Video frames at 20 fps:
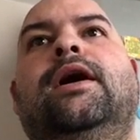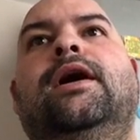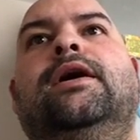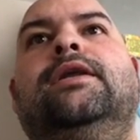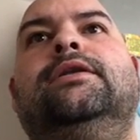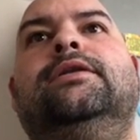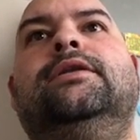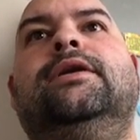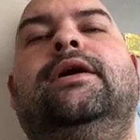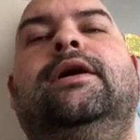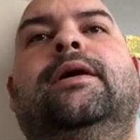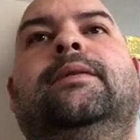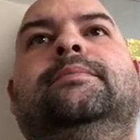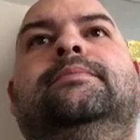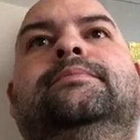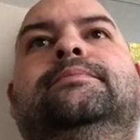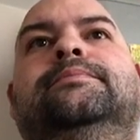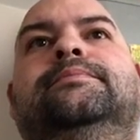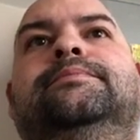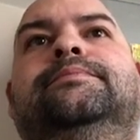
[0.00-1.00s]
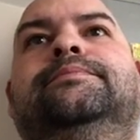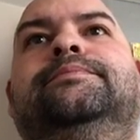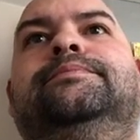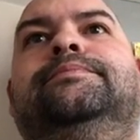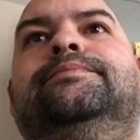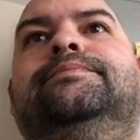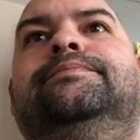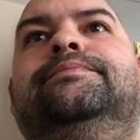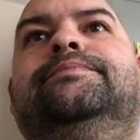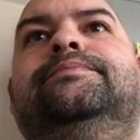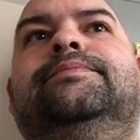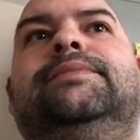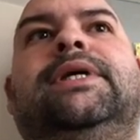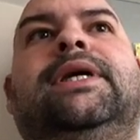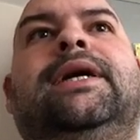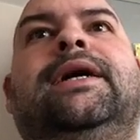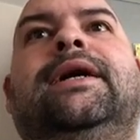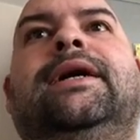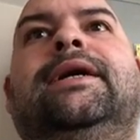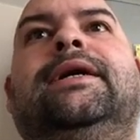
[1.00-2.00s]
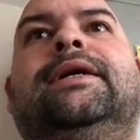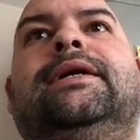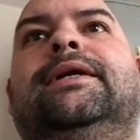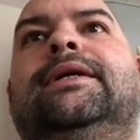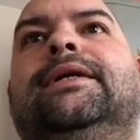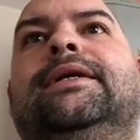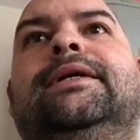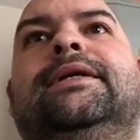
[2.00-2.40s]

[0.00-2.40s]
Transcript: And, um, yeah.